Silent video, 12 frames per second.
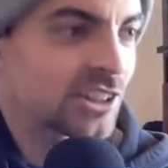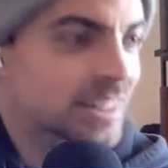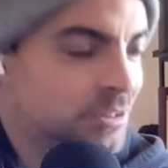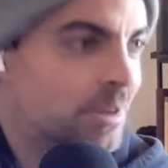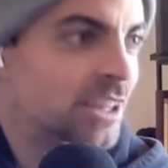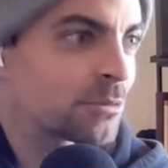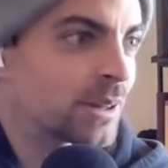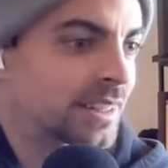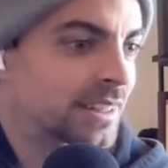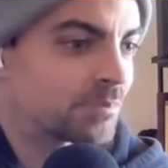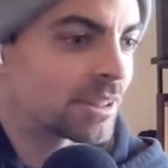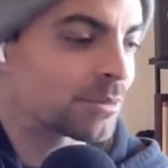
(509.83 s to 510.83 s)
so that's
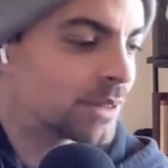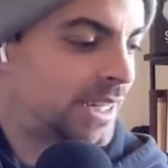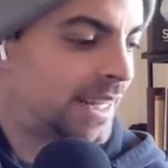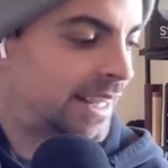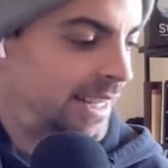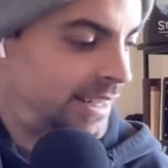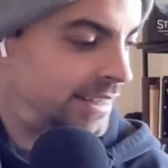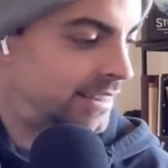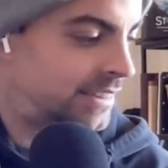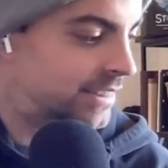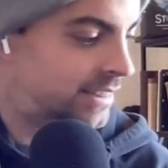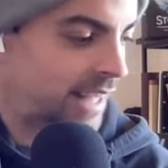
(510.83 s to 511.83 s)
Mythwind. Mythwind
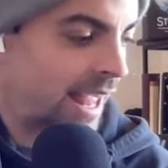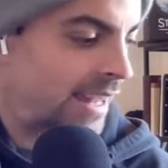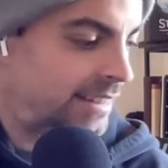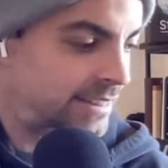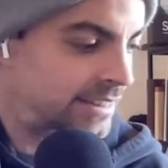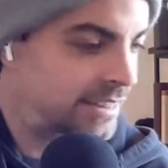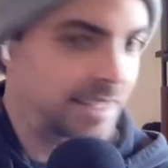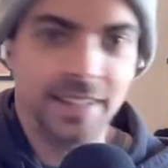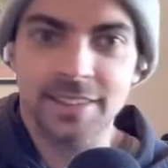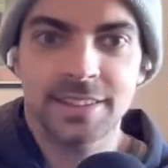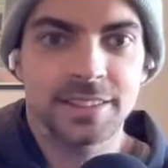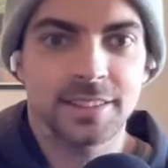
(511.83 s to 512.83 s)
is
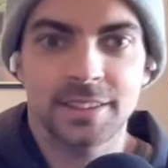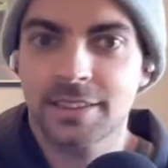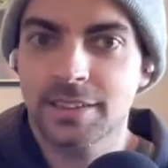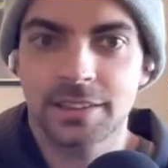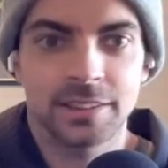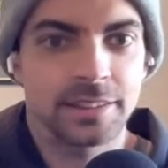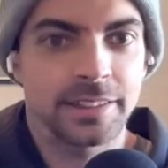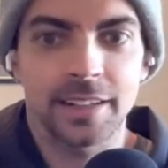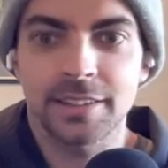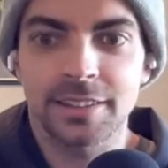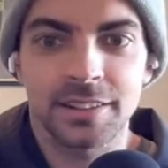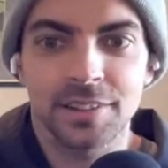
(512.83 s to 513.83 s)
it's
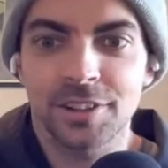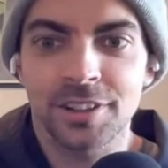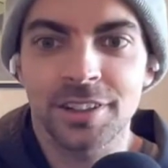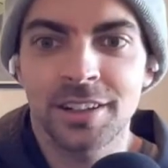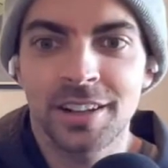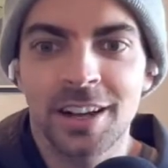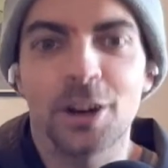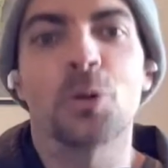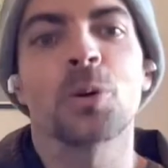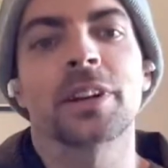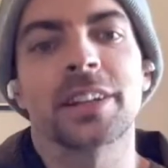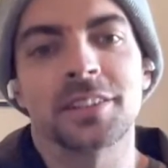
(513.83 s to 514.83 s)
getting delivered.
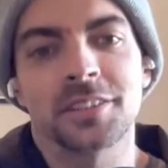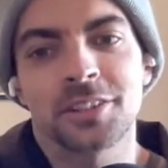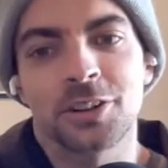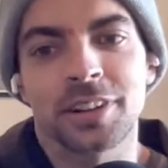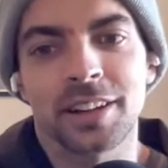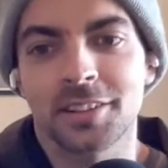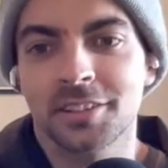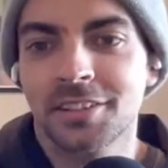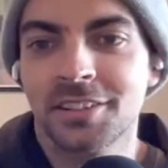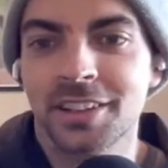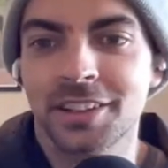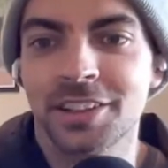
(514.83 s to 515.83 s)
Oregon. Okay,
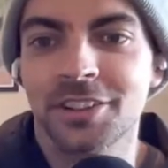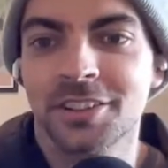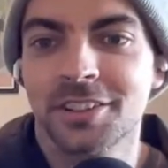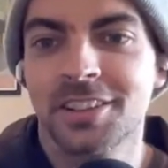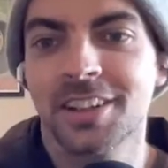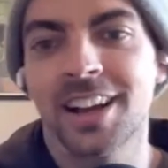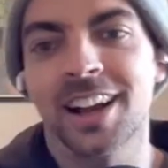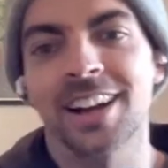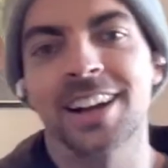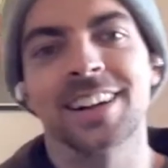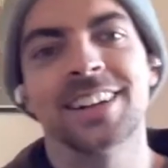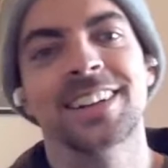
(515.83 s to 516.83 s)
thank you.
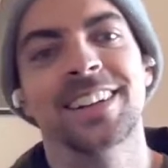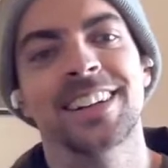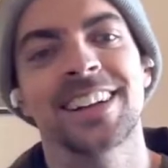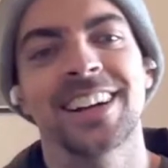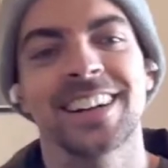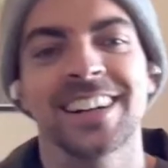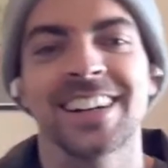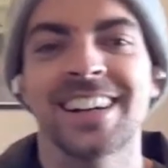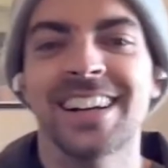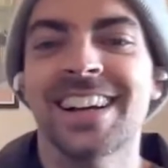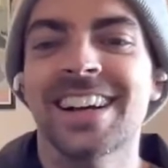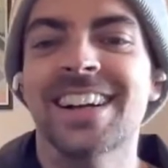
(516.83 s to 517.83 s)
Uh,
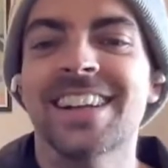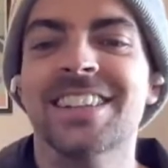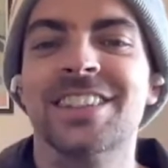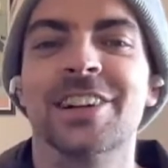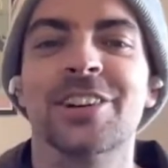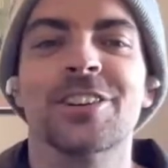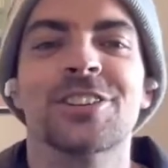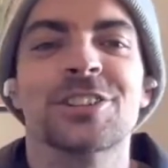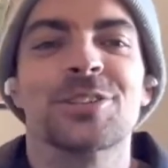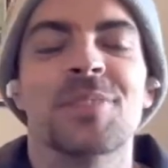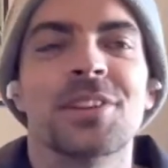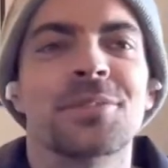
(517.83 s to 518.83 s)
so
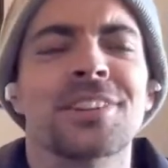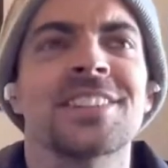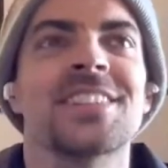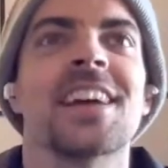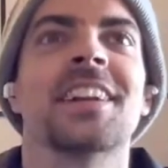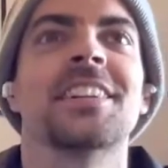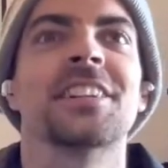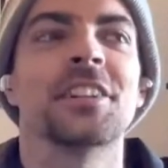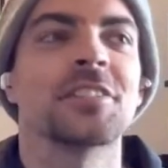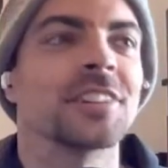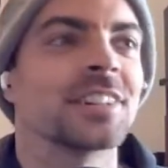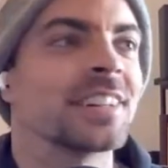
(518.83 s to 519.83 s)
Mythwind is getting
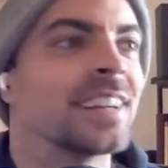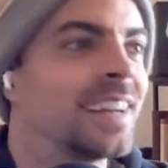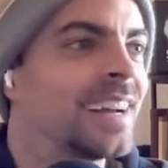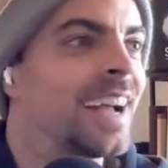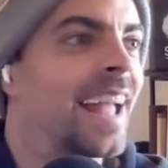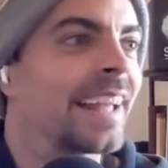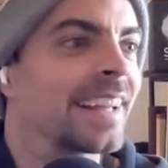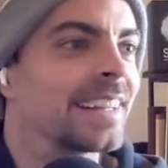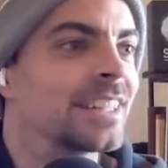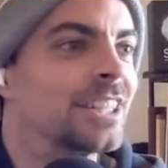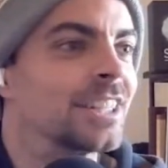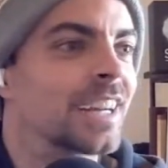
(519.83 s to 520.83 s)
delivered,
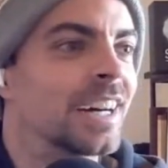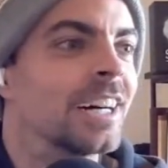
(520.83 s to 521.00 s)
and